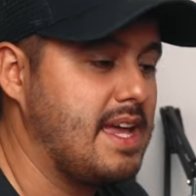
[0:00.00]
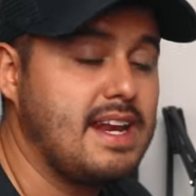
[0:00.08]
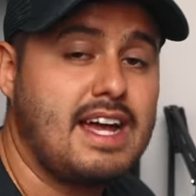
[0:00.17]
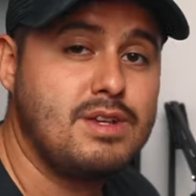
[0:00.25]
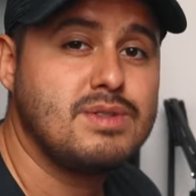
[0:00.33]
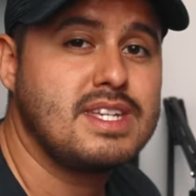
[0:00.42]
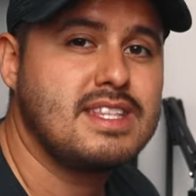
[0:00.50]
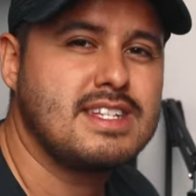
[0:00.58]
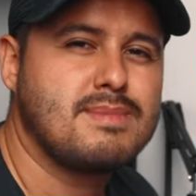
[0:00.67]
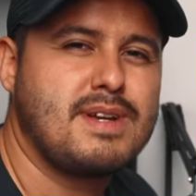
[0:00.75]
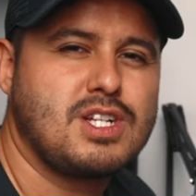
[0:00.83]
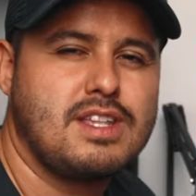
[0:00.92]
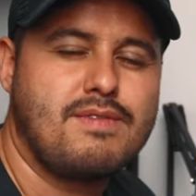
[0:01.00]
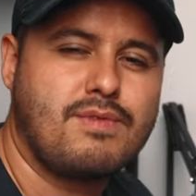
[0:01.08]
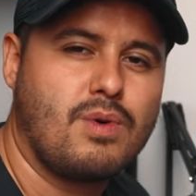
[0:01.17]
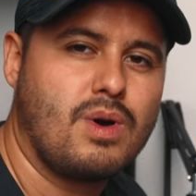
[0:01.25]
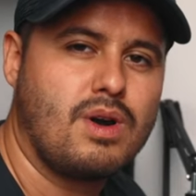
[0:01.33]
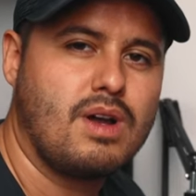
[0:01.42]
and I use it especially
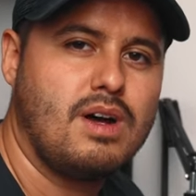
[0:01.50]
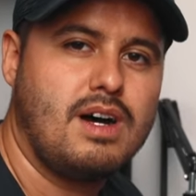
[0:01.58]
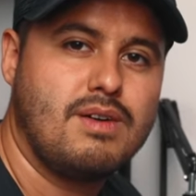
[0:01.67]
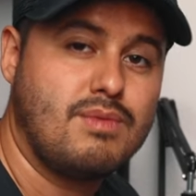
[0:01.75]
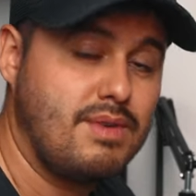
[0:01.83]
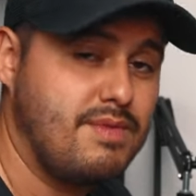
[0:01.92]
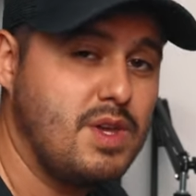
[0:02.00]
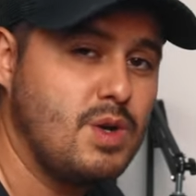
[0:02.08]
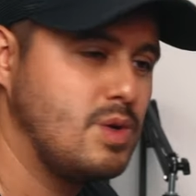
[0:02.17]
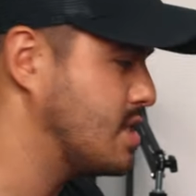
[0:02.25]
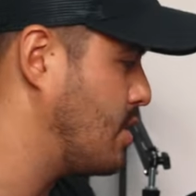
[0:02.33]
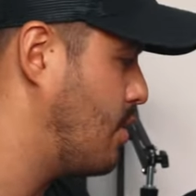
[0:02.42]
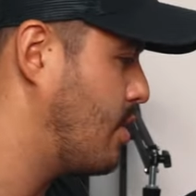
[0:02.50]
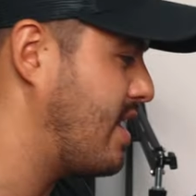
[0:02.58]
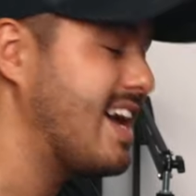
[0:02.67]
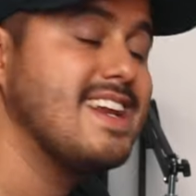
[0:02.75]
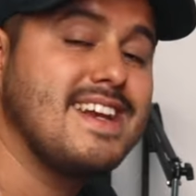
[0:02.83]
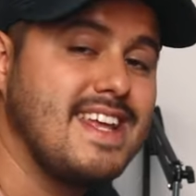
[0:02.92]
for uh, reviews or
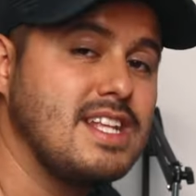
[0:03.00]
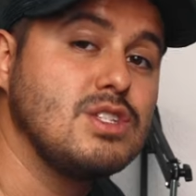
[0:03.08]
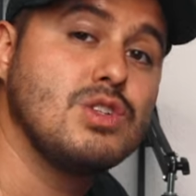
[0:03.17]
editing